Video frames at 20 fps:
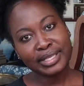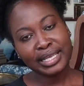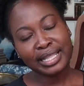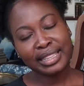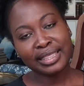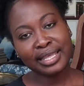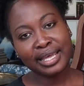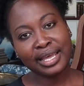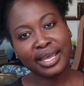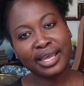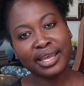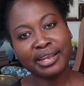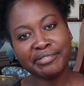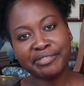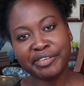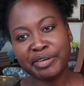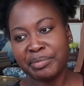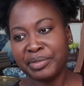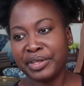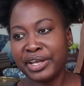then
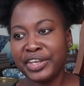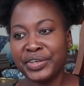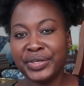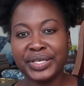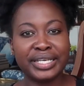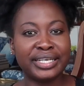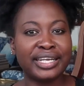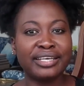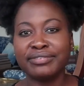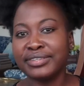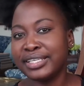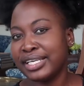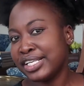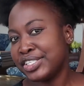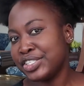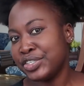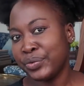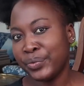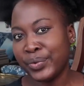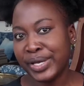from there you can
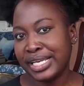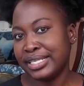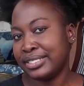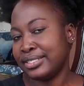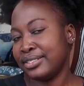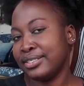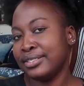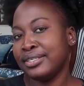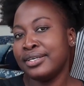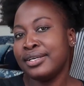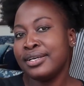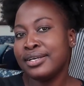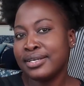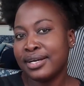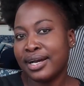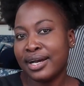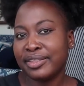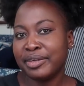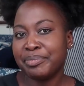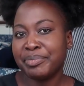navigate your way to
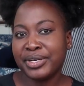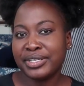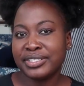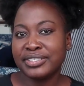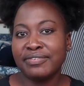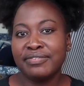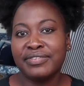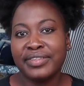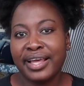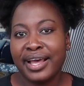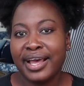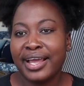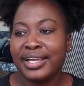other parts of the